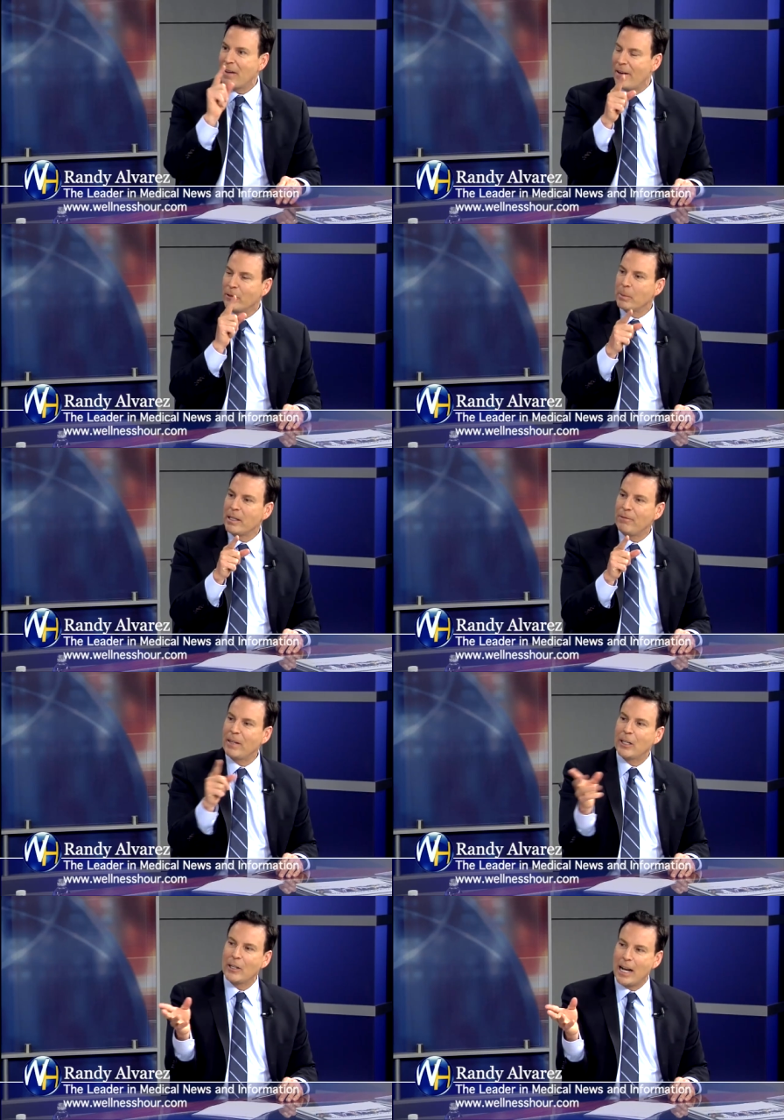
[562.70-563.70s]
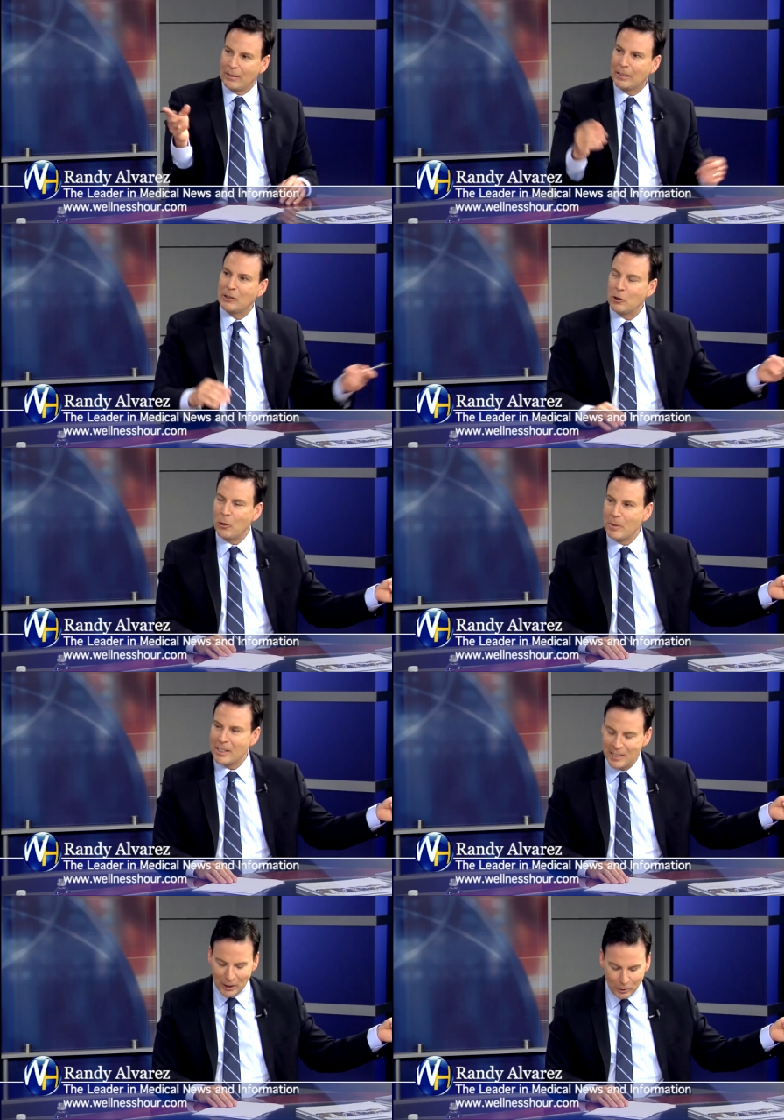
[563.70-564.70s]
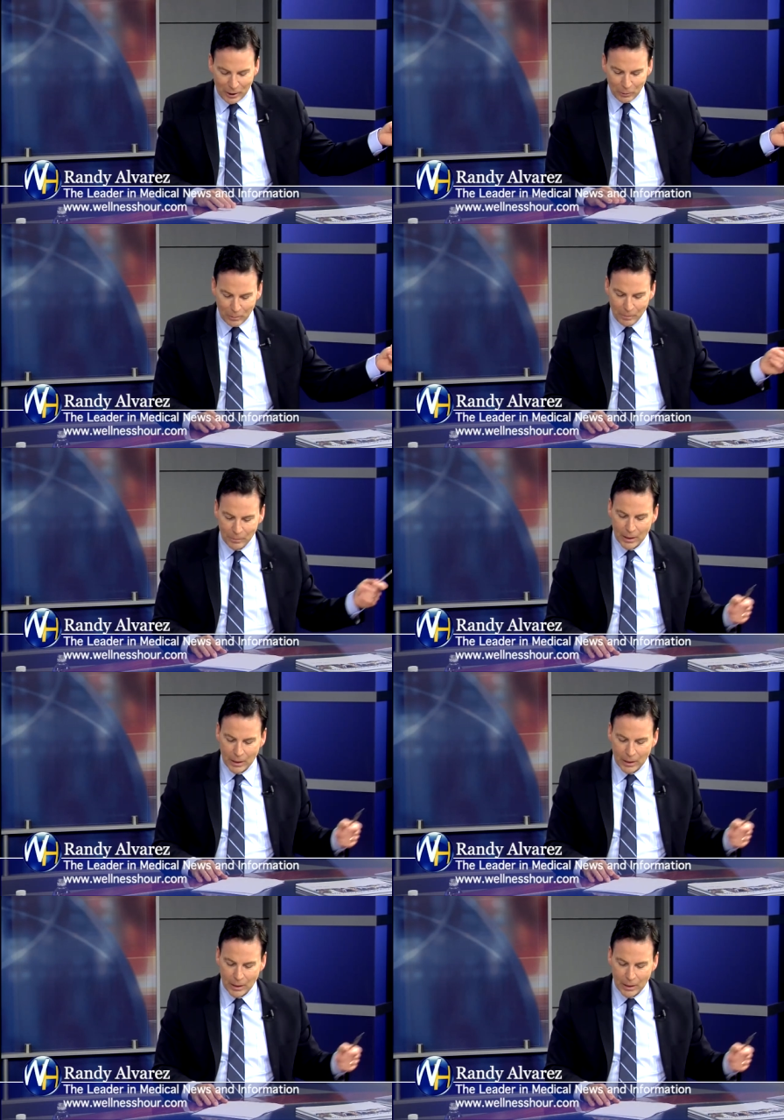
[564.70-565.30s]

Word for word: everybody figured it out because you told me this in the green room